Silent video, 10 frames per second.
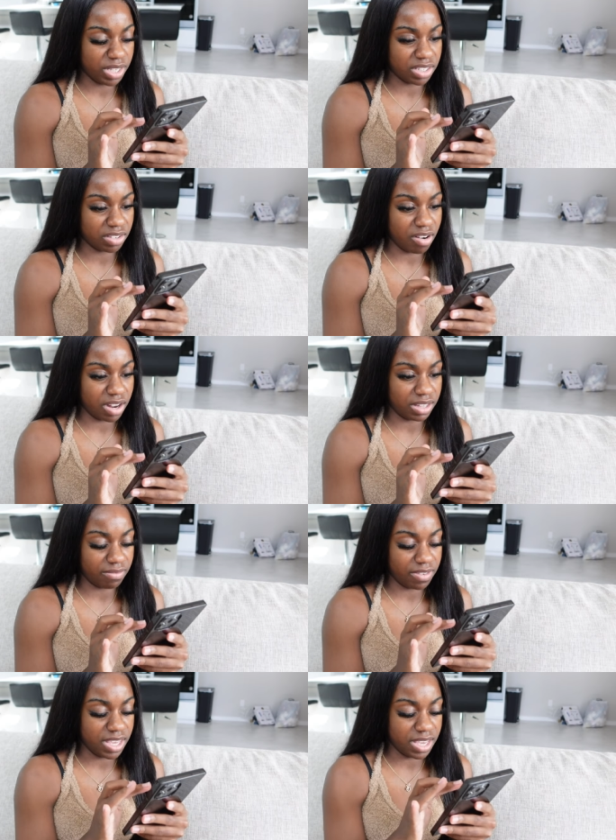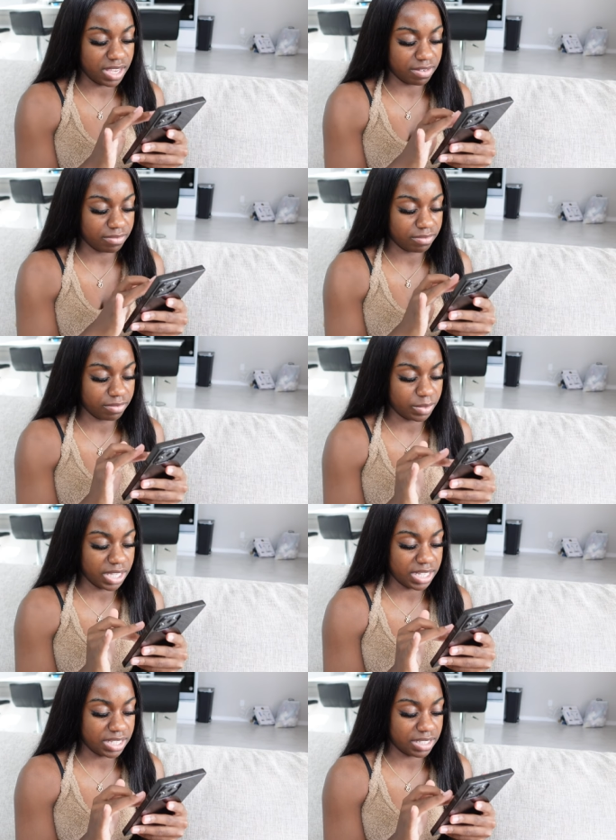Minced garlic vegan. What
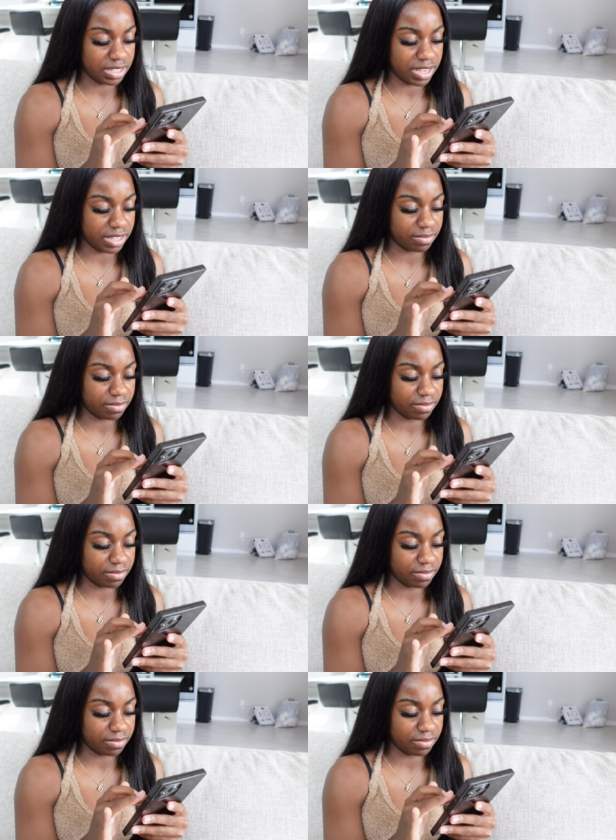that tastes like.